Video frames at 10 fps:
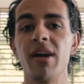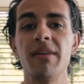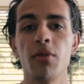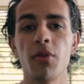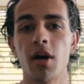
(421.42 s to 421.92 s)

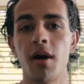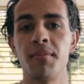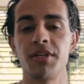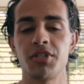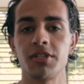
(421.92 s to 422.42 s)
even though the
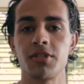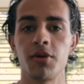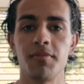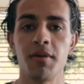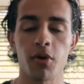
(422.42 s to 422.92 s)
competition is going
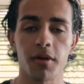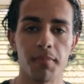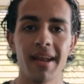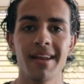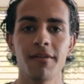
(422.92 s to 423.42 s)
to be more
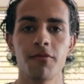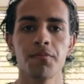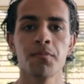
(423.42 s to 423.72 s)
competitive,